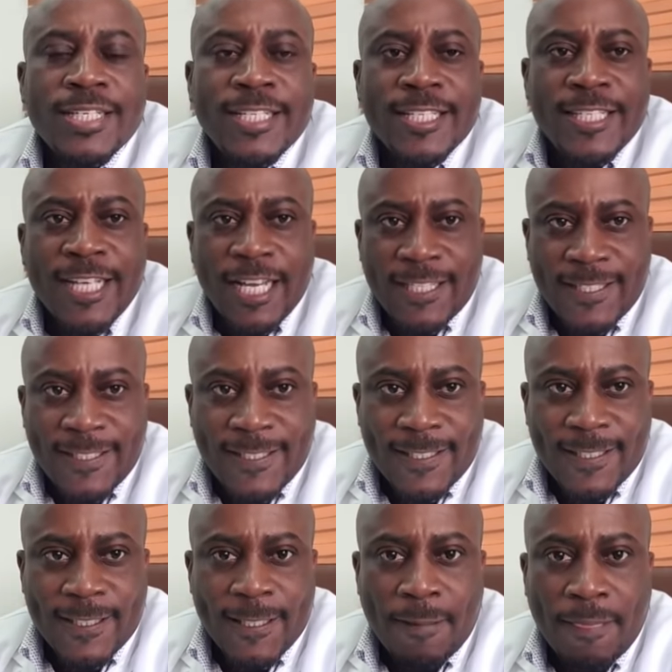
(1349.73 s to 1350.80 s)

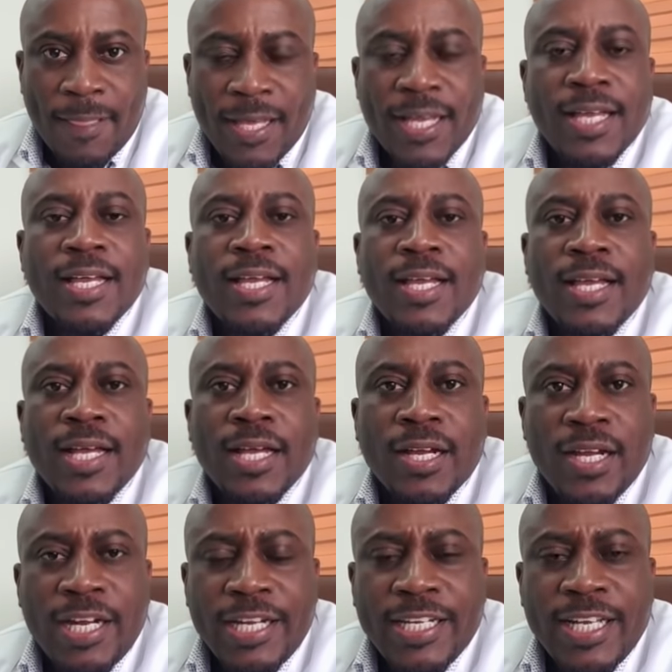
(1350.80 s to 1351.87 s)
Yes. A
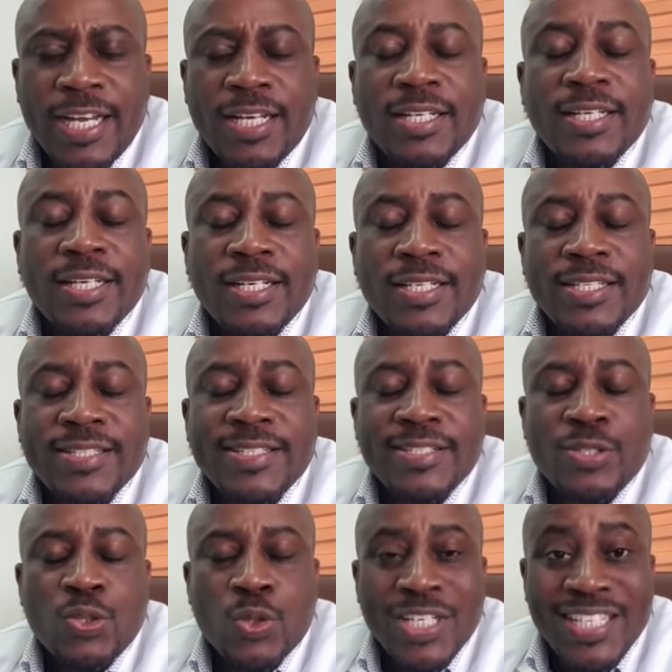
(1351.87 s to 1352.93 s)
hernia
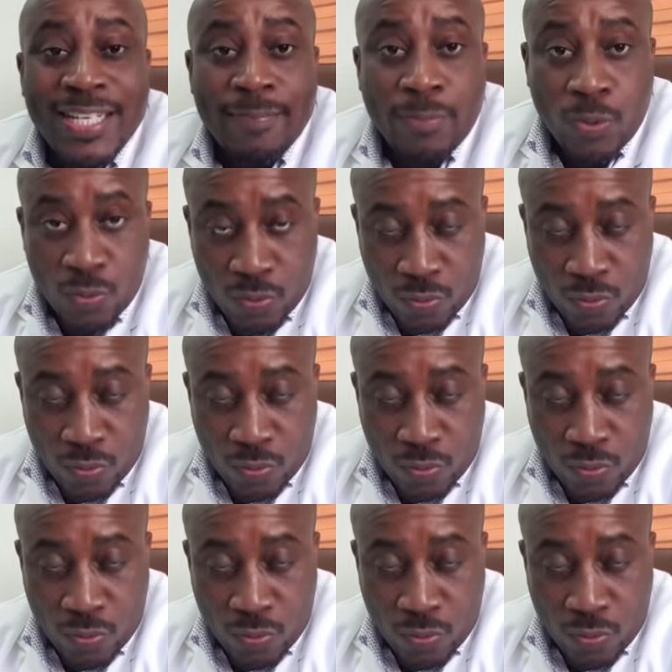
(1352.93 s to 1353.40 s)
is treatable.